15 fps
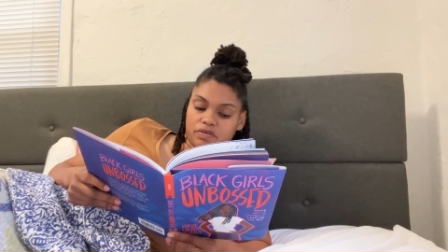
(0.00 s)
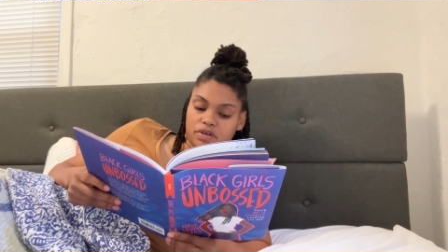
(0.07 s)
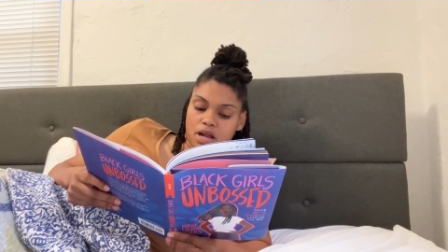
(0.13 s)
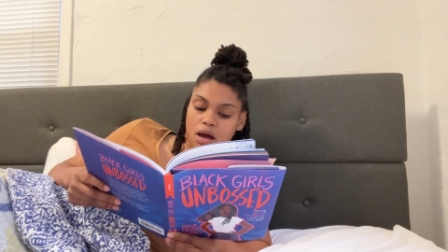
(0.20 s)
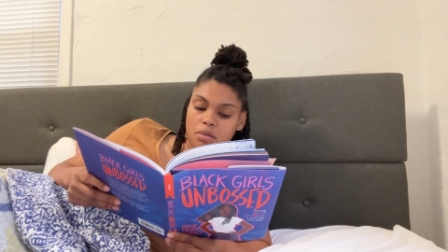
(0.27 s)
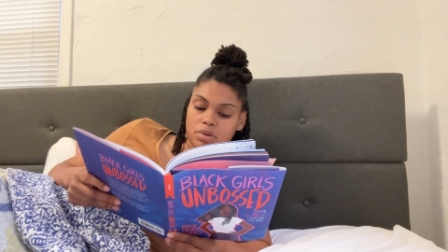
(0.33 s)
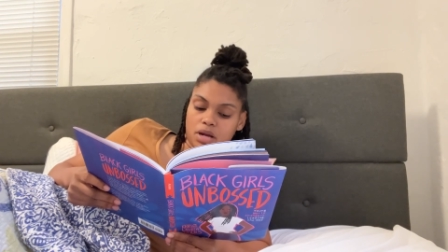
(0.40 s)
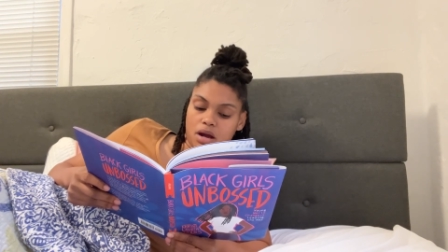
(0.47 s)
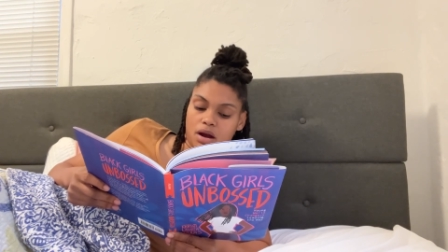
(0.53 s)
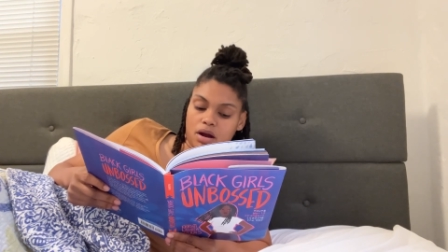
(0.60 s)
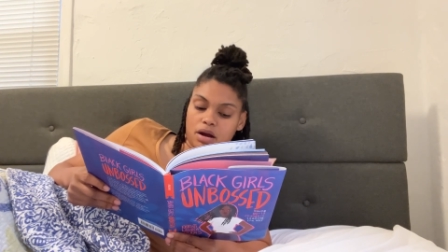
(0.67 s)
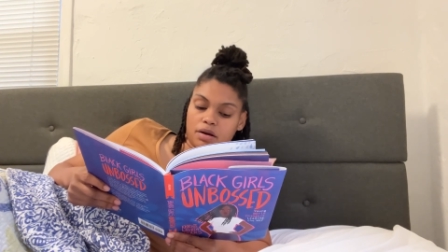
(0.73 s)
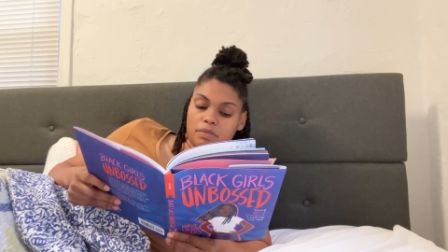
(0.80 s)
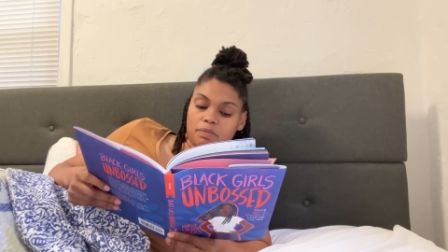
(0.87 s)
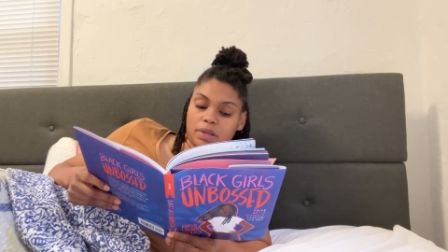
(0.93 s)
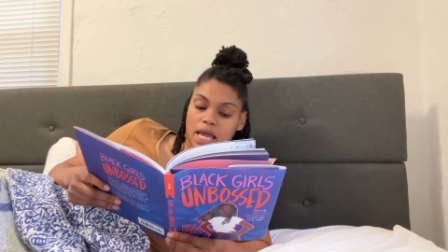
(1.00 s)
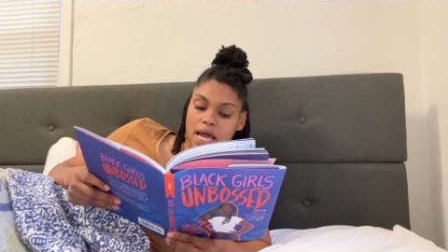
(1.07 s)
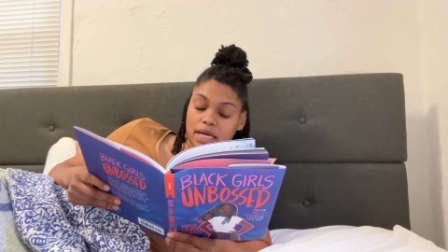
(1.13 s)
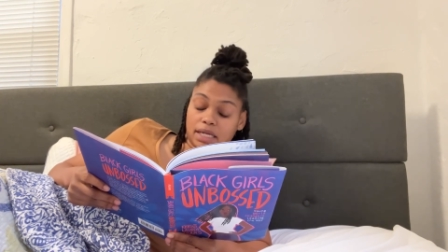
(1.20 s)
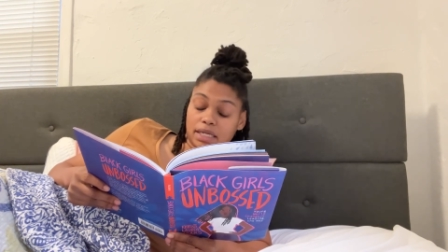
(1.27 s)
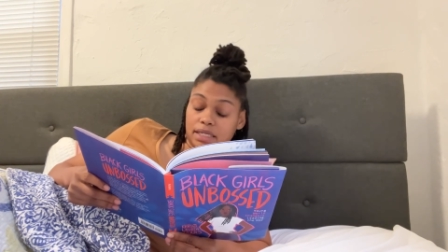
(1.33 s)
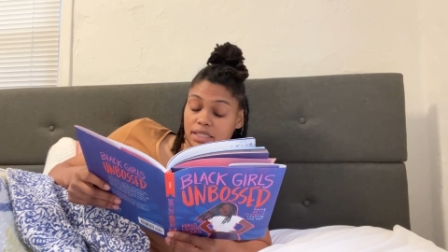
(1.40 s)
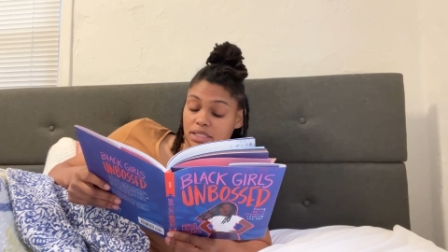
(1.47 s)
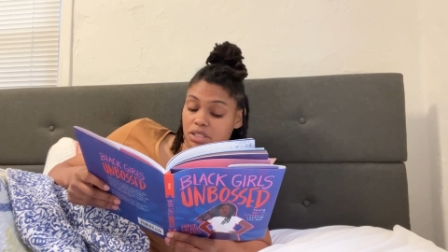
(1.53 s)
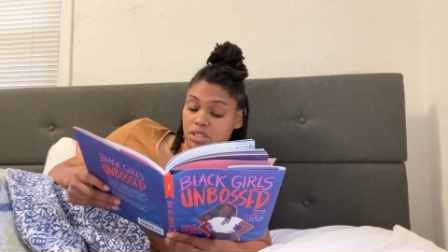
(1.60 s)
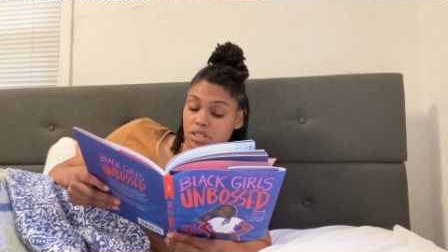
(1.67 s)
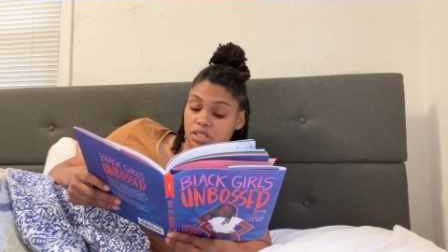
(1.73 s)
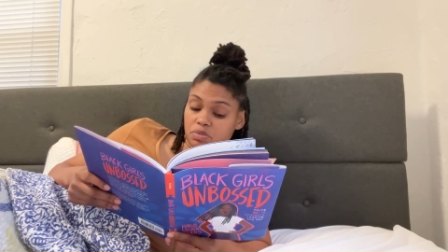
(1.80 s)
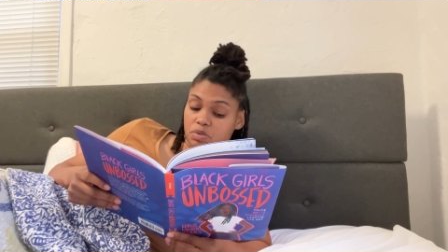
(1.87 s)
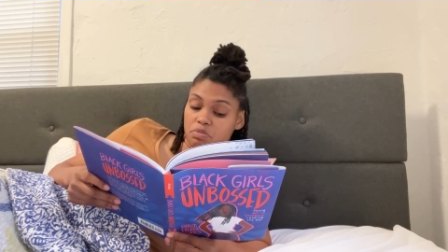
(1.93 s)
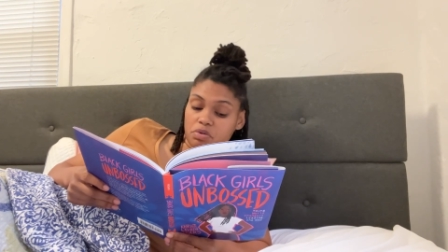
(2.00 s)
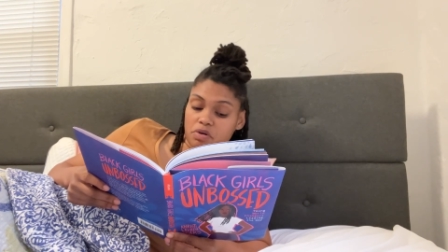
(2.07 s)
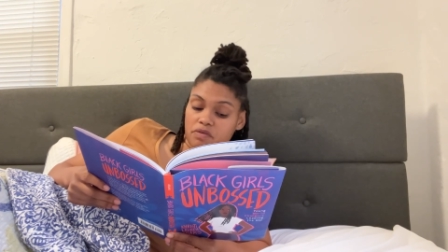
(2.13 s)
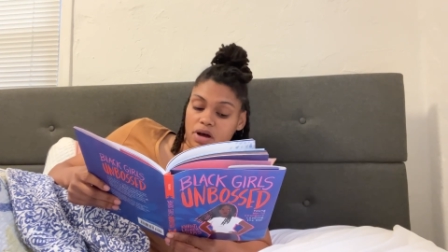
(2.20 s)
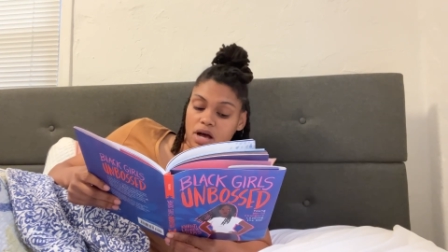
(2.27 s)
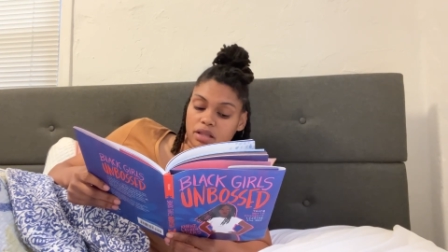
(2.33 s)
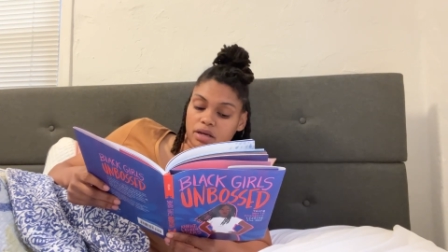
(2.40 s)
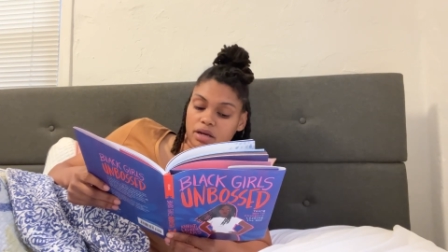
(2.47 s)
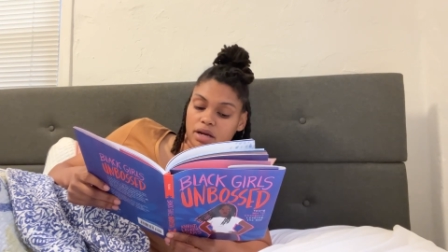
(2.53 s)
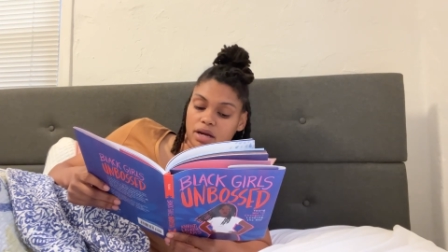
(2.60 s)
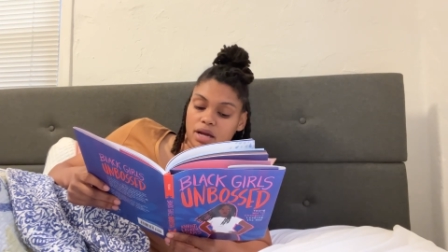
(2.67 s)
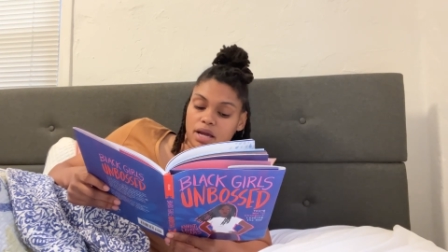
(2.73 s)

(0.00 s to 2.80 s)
phenomena are black, indigenous people of color